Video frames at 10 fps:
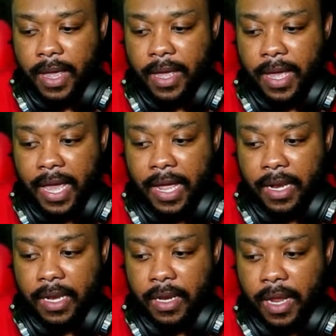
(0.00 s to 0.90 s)

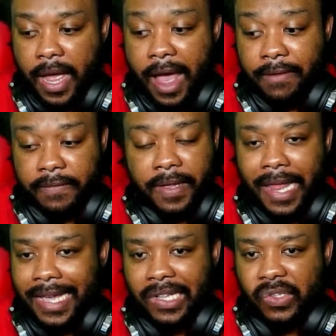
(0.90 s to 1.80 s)
and I feel
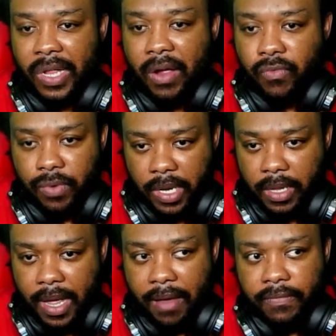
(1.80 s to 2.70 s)
like it's not real.
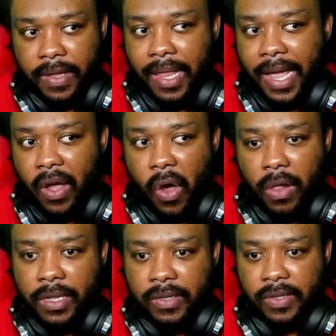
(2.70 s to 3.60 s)
I feel like all
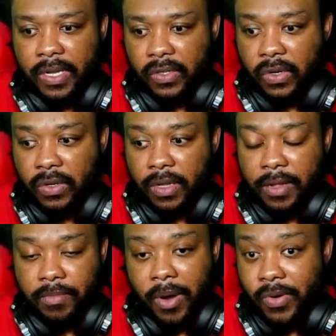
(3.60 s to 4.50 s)
these things are
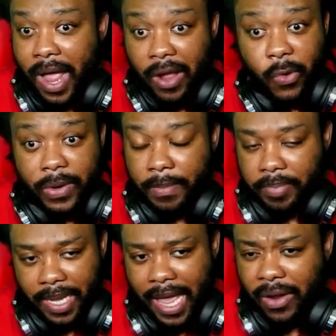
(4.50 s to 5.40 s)
are not going to
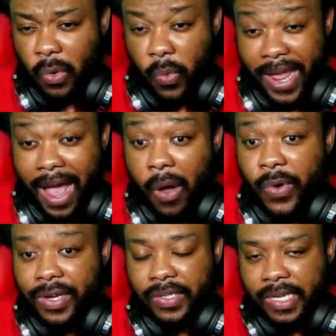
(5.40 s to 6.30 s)
play out the way how
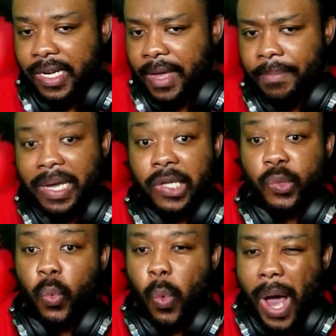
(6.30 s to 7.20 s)
we're seeing them because
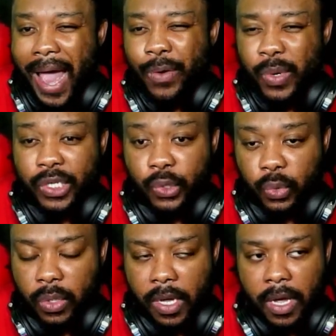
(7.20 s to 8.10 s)
why would
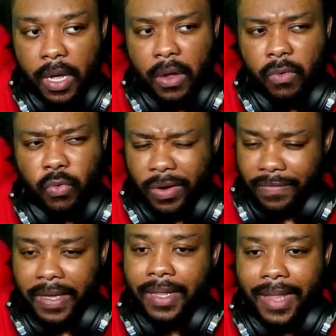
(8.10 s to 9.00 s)
you
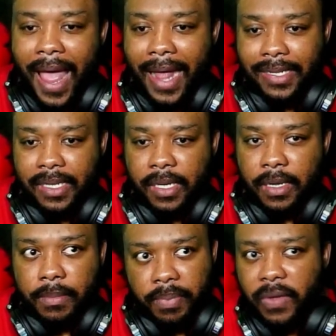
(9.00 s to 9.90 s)
reveal that
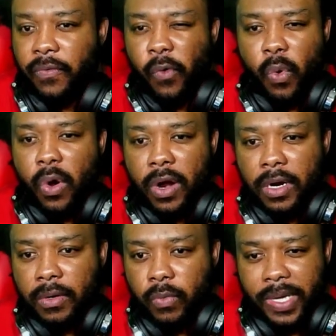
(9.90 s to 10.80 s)

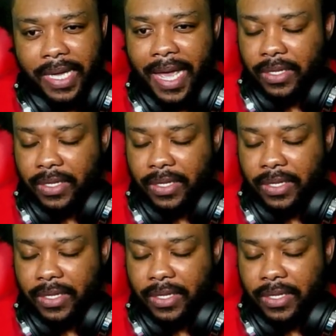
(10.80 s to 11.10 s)
before we get